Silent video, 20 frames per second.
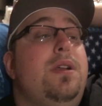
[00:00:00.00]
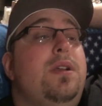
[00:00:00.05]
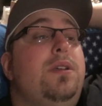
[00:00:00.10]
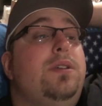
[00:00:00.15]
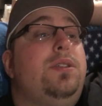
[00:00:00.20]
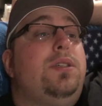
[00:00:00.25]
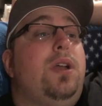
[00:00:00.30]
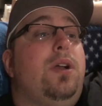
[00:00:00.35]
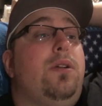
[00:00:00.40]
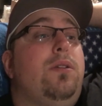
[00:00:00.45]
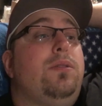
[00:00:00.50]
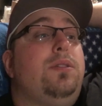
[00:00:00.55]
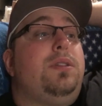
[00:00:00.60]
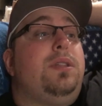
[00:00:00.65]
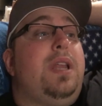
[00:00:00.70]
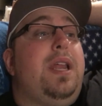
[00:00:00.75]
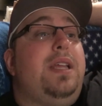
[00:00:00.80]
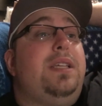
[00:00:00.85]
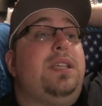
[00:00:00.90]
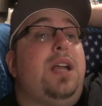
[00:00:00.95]
So
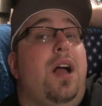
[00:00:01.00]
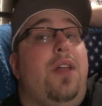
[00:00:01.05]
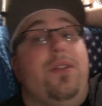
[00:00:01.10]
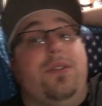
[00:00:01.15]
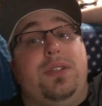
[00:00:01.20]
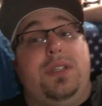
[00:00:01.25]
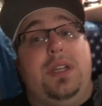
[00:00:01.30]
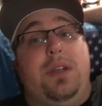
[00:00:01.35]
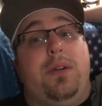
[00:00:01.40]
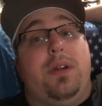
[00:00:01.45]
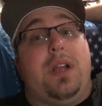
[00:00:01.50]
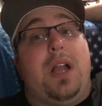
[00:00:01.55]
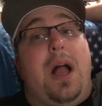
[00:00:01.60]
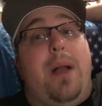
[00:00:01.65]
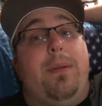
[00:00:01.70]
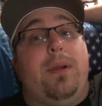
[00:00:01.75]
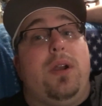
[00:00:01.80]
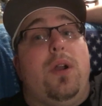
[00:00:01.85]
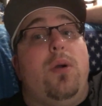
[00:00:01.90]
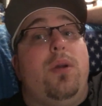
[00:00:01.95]
today's other secret
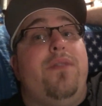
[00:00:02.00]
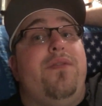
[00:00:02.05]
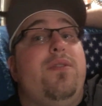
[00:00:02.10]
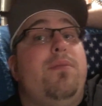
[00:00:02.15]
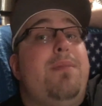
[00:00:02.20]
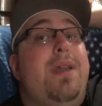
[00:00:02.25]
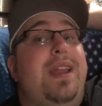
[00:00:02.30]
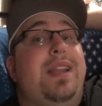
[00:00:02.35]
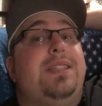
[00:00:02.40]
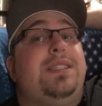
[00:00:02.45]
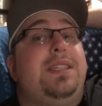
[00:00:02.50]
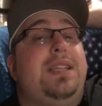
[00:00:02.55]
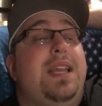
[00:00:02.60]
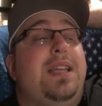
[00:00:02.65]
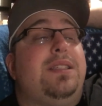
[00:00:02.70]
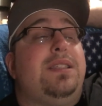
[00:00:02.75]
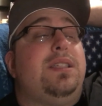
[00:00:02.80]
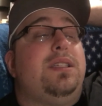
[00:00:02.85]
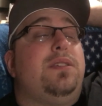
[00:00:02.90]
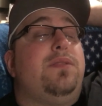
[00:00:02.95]
comment code, if you made it to the
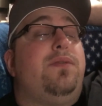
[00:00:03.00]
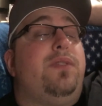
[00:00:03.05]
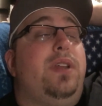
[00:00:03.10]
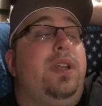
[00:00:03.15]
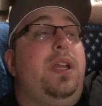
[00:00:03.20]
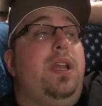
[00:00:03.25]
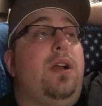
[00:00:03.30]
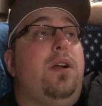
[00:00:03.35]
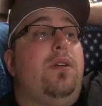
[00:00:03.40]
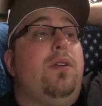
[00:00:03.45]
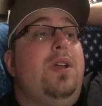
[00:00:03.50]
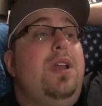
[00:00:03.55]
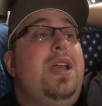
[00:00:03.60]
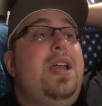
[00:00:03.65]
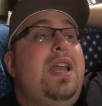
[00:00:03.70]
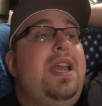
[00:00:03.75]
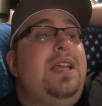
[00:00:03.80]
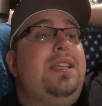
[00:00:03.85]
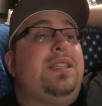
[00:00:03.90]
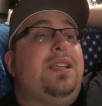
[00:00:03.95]
end of this video,
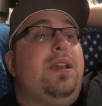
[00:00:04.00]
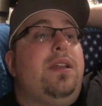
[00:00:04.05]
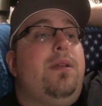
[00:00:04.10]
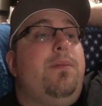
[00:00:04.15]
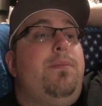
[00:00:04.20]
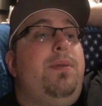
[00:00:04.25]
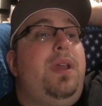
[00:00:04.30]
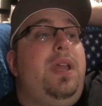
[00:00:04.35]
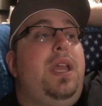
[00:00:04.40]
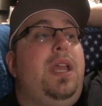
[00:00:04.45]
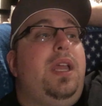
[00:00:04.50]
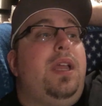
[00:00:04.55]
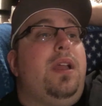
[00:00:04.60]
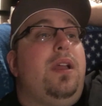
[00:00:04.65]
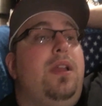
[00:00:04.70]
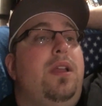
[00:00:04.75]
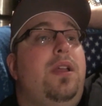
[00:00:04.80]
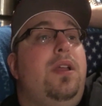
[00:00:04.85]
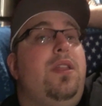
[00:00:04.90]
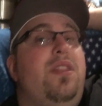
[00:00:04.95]
is going to be
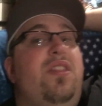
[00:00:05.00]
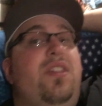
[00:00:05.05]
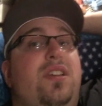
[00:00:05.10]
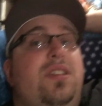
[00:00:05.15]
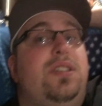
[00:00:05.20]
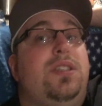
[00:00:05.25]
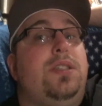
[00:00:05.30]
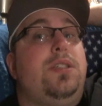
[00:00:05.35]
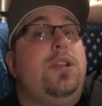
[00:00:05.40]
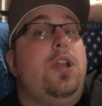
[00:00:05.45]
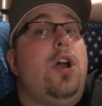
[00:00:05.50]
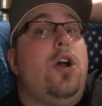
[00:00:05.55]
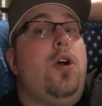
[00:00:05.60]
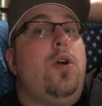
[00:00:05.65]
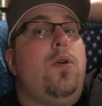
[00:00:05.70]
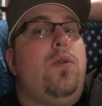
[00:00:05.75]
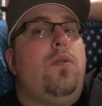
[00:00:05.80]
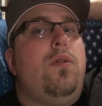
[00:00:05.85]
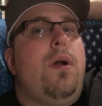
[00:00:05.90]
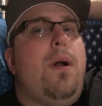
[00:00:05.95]
the
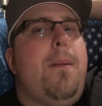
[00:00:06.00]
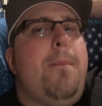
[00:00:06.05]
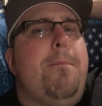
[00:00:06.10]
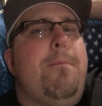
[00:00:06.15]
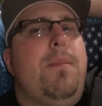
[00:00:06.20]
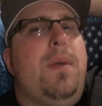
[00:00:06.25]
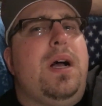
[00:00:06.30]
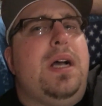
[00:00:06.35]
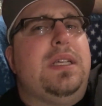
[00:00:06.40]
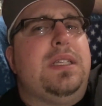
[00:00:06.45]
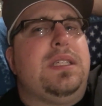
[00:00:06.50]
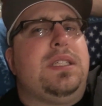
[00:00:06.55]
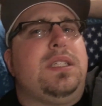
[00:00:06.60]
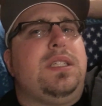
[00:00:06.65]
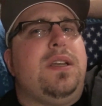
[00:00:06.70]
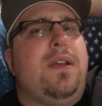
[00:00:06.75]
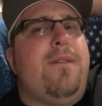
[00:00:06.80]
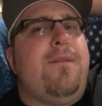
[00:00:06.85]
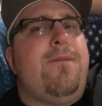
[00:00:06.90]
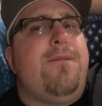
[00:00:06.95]
snow
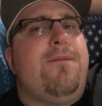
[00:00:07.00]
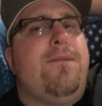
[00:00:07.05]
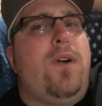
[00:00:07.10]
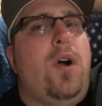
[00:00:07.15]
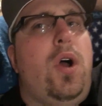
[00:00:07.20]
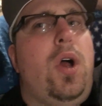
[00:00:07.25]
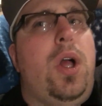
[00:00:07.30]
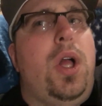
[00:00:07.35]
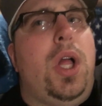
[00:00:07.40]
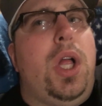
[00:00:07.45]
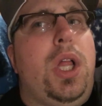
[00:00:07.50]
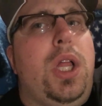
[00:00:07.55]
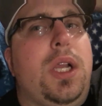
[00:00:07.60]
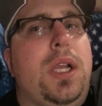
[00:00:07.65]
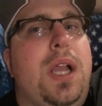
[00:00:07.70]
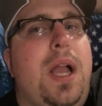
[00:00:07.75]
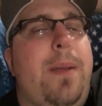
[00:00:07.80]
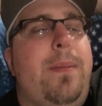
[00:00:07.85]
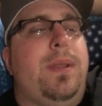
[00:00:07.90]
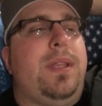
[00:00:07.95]
must fall.
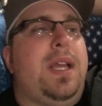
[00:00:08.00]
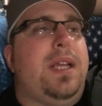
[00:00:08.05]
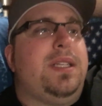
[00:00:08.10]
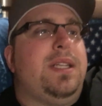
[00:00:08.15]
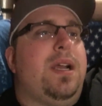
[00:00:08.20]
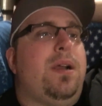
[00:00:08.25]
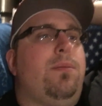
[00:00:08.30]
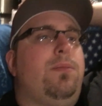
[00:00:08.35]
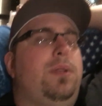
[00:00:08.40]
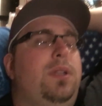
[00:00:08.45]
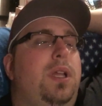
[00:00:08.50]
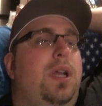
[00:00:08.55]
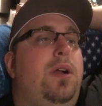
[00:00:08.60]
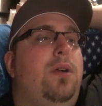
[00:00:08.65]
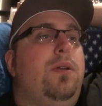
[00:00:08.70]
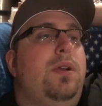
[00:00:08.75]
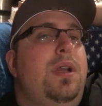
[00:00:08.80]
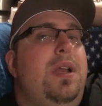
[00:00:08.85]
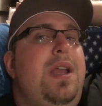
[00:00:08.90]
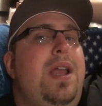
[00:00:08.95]
Comment that down
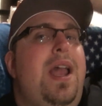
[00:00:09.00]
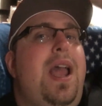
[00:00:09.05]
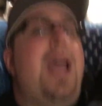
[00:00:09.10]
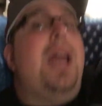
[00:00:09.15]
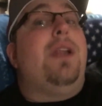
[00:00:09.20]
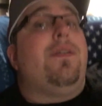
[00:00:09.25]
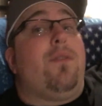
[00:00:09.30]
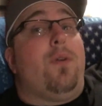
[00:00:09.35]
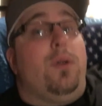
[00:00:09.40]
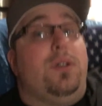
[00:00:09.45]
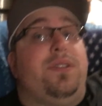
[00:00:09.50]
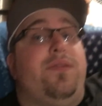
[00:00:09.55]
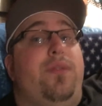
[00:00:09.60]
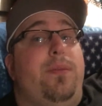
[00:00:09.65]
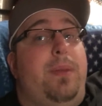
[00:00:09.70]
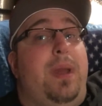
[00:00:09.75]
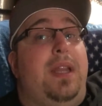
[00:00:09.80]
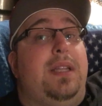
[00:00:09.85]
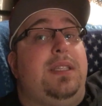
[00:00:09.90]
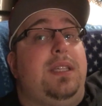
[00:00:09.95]
below. And of course, if you
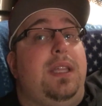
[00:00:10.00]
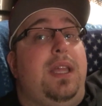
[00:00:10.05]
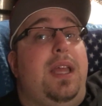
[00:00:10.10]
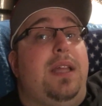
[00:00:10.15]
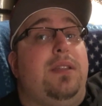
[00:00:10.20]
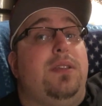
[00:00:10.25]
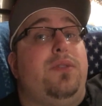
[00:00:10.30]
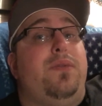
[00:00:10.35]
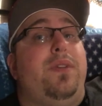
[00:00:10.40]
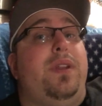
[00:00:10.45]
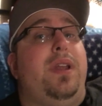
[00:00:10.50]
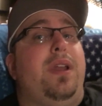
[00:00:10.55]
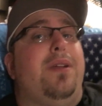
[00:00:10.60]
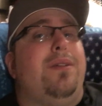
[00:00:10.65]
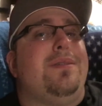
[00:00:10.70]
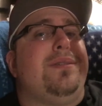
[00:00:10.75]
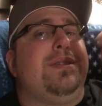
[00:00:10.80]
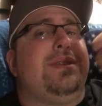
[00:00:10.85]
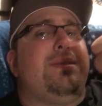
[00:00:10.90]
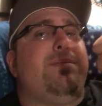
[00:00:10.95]
made it to the end of this
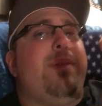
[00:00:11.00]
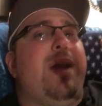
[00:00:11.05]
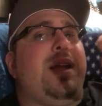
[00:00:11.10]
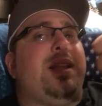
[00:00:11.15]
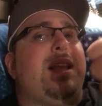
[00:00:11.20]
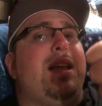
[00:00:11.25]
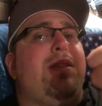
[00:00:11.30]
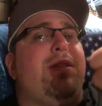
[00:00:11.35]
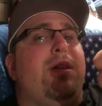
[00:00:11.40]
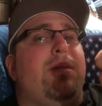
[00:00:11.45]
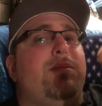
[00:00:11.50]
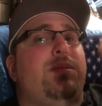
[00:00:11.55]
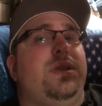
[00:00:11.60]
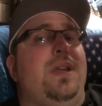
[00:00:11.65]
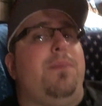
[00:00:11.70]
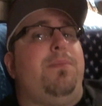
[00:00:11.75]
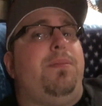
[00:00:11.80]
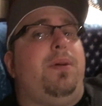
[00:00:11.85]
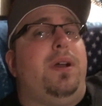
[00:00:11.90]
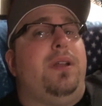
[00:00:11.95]
video, smack that thumbs
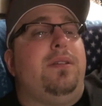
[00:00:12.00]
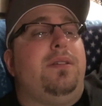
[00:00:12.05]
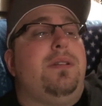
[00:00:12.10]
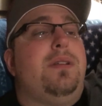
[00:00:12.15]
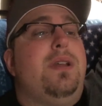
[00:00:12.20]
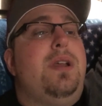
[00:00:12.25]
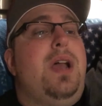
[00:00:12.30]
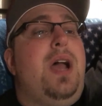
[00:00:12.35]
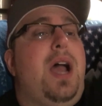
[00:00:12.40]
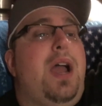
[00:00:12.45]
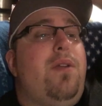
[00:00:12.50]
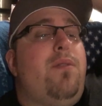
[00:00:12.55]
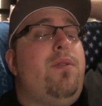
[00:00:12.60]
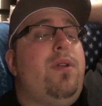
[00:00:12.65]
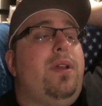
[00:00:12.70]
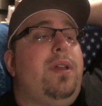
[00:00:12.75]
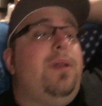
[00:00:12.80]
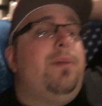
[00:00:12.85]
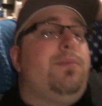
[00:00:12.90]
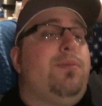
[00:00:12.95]
up button. I
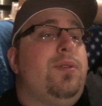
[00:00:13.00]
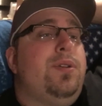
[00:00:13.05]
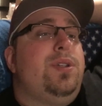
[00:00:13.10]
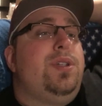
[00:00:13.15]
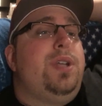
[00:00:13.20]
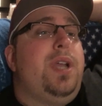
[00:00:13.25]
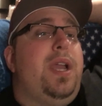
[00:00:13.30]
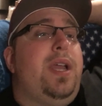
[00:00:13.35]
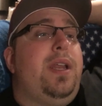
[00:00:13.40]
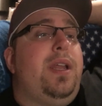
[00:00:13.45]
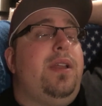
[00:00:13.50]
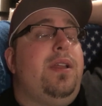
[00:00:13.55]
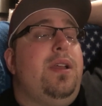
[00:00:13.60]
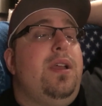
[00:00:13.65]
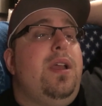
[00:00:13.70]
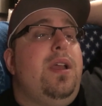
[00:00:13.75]
really appreciate it.